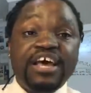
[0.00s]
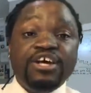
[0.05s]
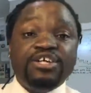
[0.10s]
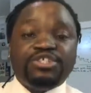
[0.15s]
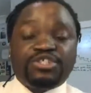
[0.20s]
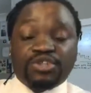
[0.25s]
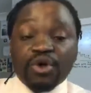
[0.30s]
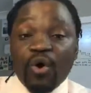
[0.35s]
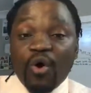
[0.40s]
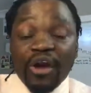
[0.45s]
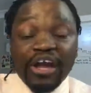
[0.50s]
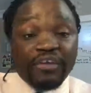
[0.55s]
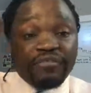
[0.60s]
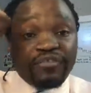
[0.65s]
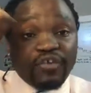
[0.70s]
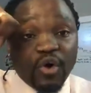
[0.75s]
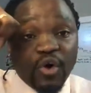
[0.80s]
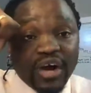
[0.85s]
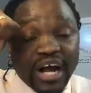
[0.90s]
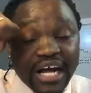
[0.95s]
So
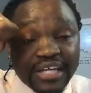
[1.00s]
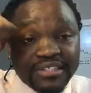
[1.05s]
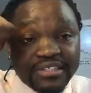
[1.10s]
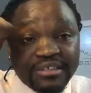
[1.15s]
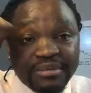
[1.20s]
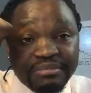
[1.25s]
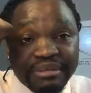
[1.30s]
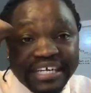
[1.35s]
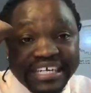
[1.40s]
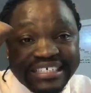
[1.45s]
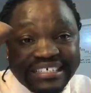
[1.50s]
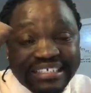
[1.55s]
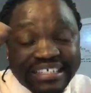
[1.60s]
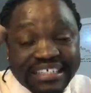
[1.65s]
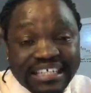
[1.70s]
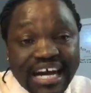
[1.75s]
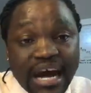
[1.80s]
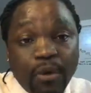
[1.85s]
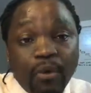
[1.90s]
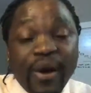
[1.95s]
if your customer is
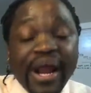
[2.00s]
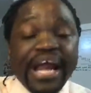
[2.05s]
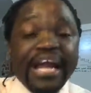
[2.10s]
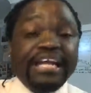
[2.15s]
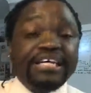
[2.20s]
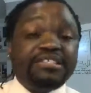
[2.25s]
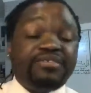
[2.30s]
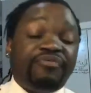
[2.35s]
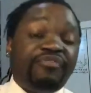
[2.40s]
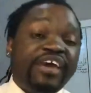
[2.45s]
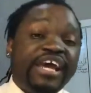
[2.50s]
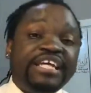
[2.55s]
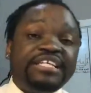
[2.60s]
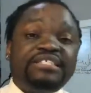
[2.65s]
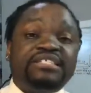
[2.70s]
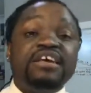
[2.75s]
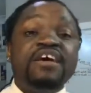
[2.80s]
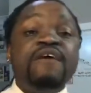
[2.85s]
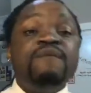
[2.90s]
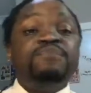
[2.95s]
in the awareness
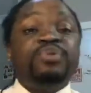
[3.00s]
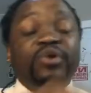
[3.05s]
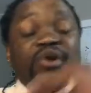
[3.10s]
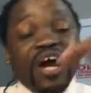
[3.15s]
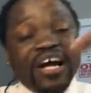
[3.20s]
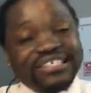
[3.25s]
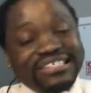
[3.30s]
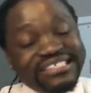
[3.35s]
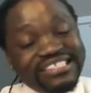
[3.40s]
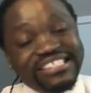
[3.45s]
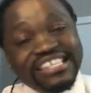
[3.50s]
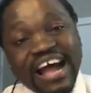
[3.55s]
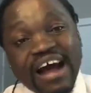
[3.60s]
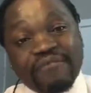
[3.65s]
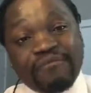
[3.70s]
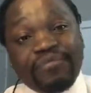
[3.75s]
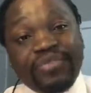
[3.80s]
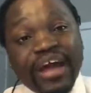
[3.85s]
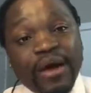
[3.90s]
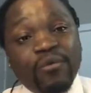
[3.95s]
phase, put out
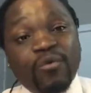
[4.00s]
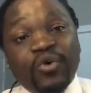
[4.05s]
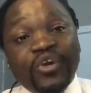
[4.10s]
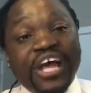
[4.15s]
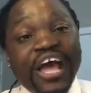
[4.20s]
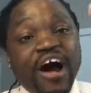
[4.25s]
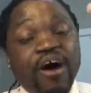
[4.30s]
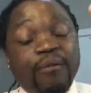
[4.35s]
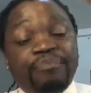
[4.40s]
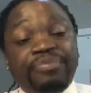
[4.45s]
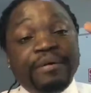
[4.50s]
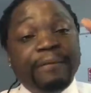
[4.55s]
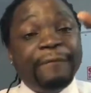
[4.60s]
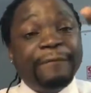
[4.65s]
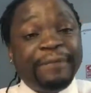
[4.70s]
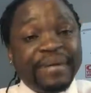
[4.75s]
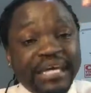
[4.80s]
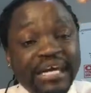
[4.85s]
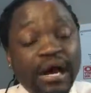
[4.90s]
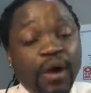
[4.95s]
stuff that would help them
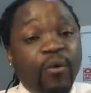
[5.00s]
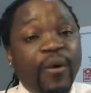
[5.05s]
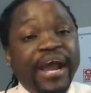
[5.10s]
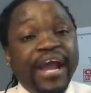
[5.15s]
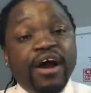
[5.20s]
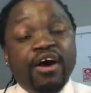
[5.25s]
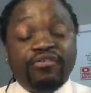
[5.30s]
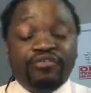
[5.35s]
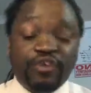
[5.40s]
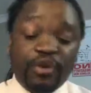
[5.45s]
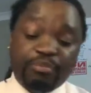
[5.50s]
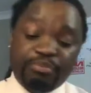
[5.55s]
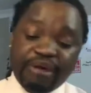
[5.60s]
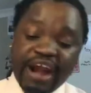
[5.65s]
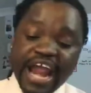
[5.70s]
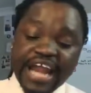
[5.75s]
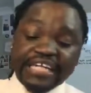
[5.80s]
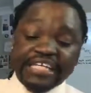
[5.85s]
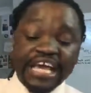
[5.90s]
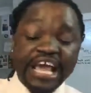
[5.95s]
be aware of your
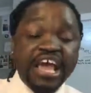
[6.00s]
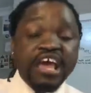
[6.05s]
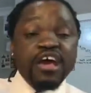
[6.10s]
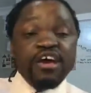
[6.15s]
brand.